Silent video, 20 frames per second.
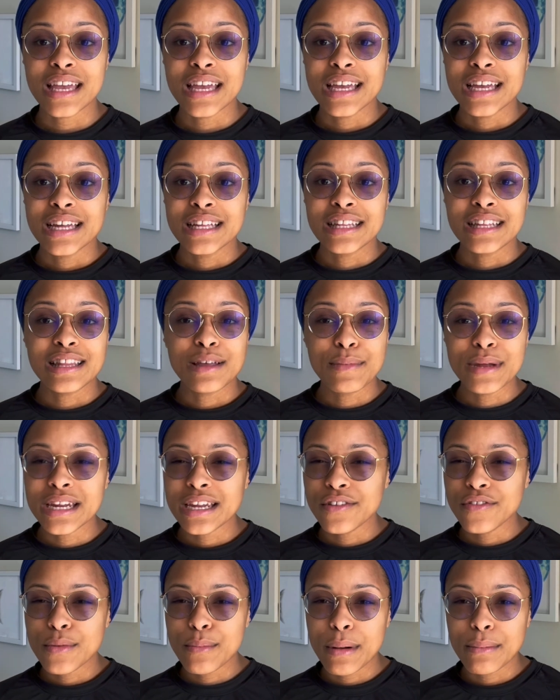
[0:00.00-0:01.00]
The Dominican
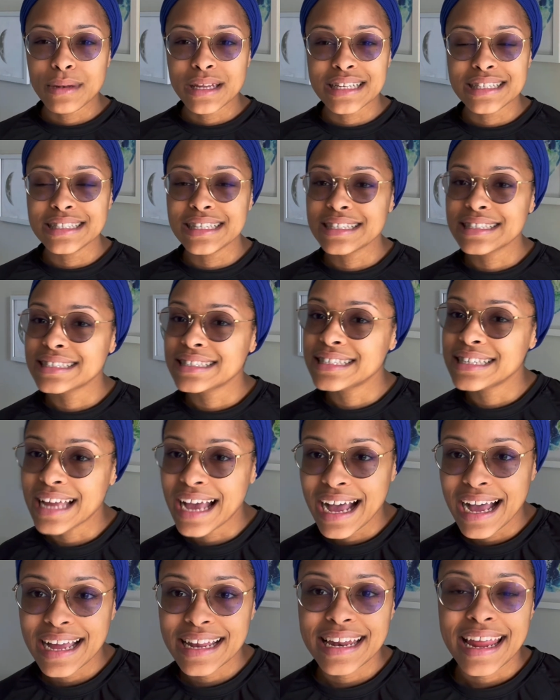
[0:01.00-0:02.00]
Republic does
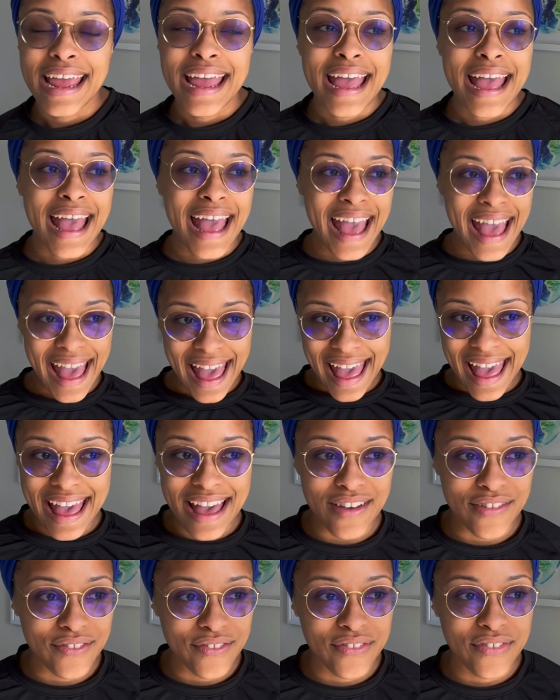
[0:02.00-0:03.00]
not have
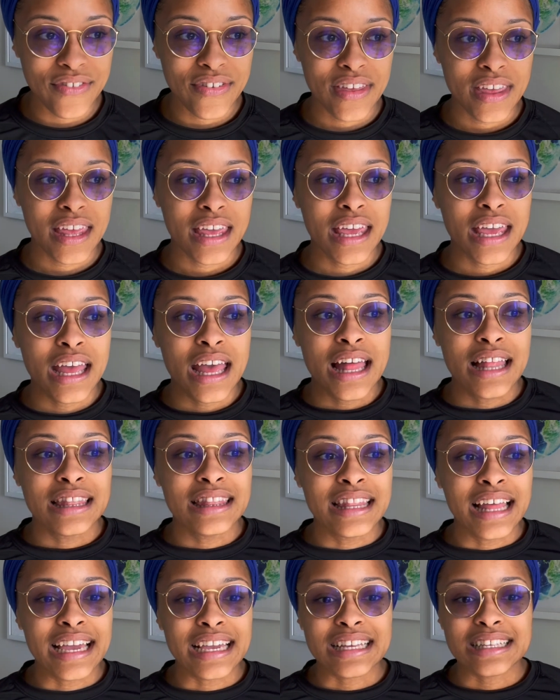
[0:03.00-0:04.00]

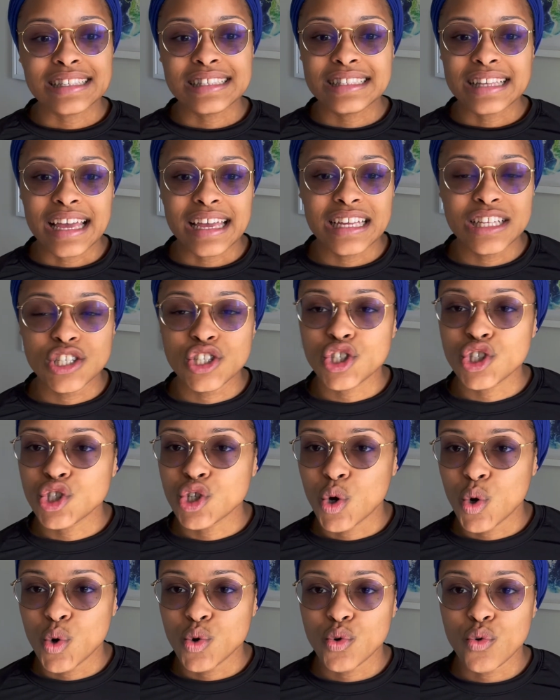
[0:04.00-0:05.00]
like set in
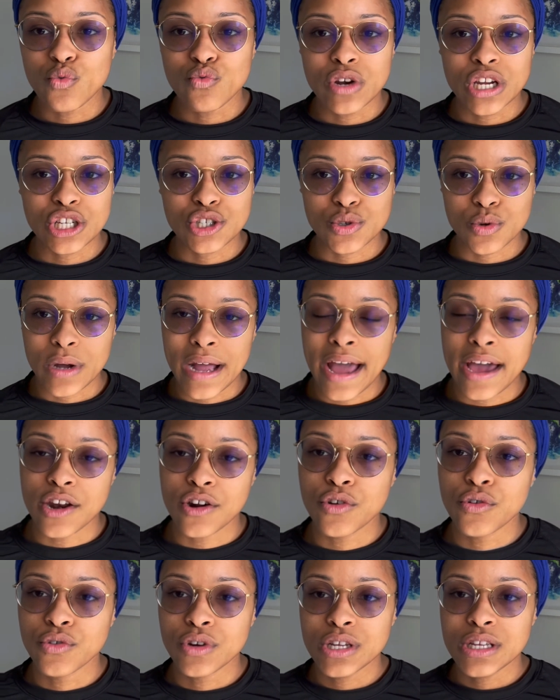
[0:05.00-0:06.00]
stone racial
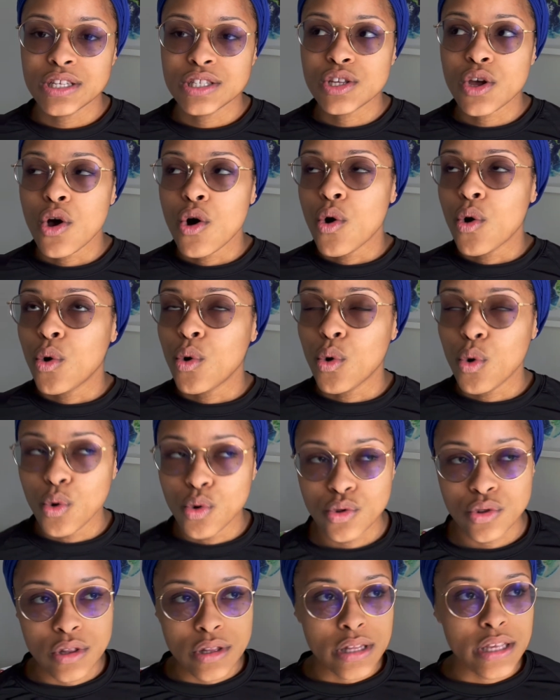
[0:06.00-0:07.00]
categories,
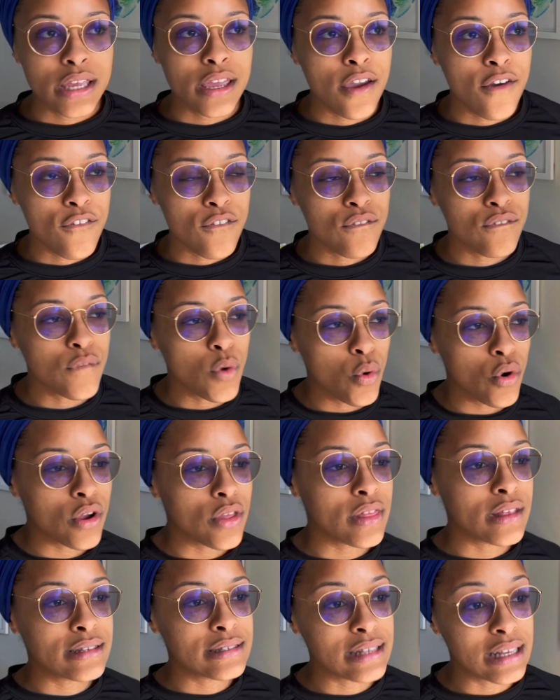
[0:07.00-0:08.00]
only for the
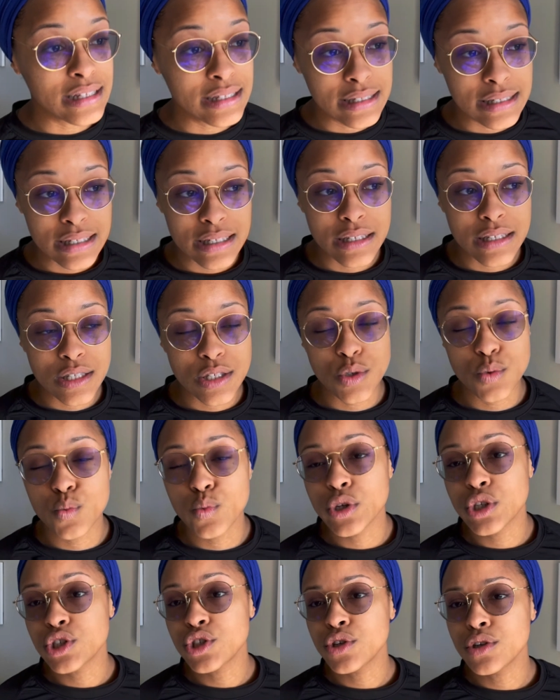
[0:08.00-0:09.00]
census,
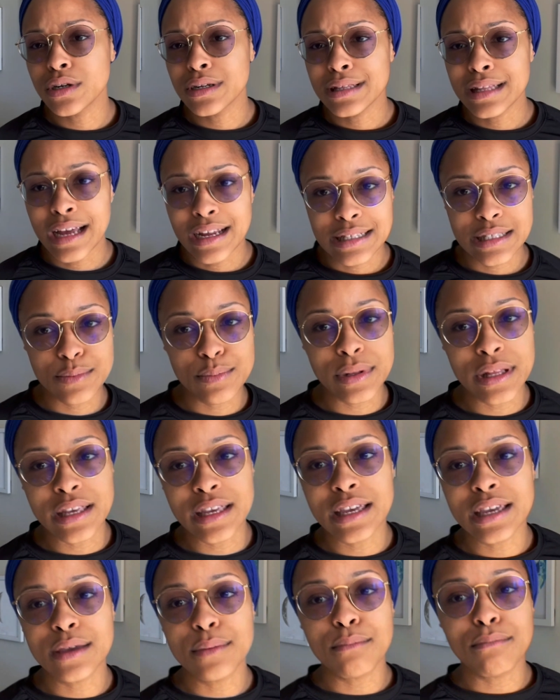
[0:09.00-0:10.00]
which you're allowed to play
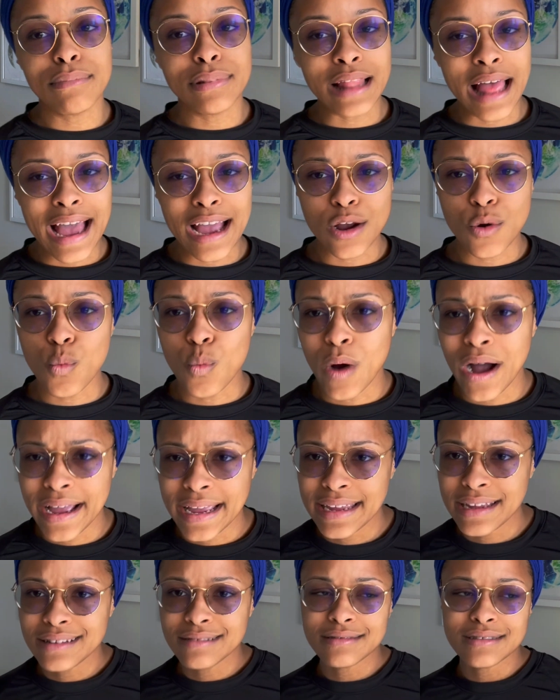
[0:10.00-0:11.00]
black, white,
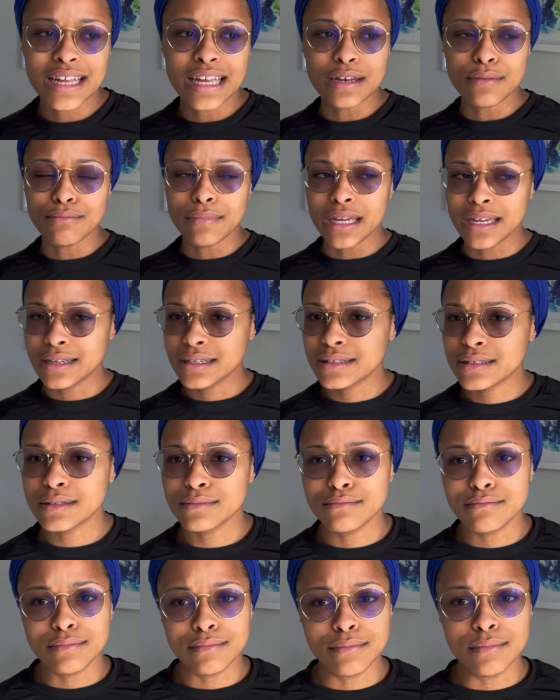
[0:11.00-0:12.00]
and mixed,
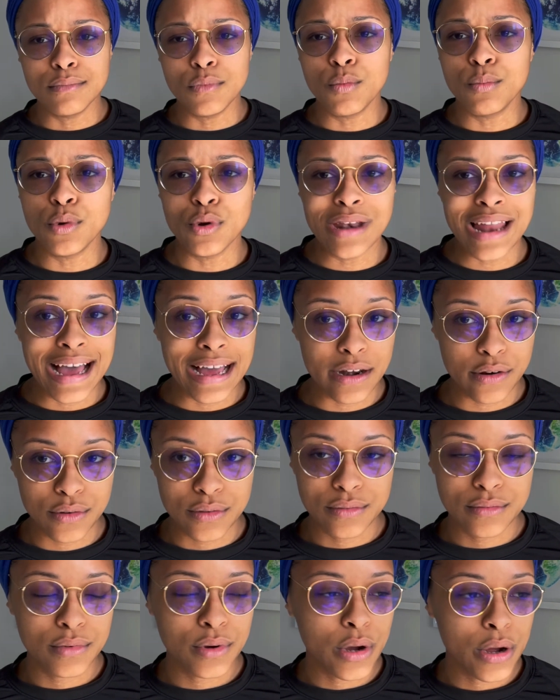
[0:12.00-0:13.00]
mulatto,
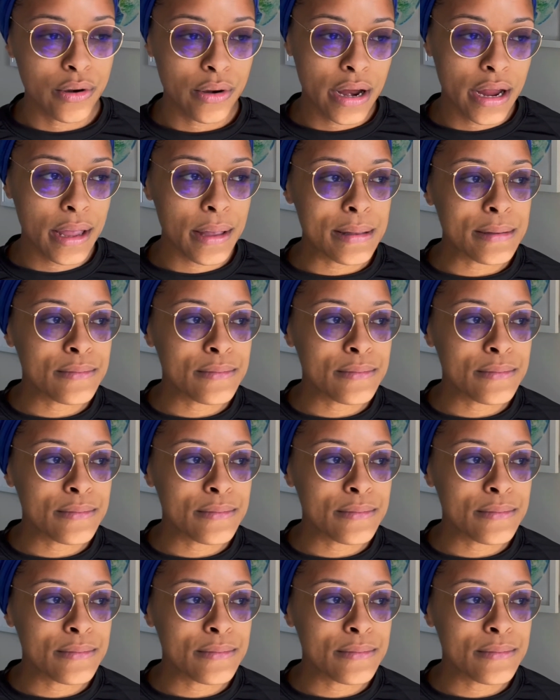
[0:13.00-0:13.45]
all right?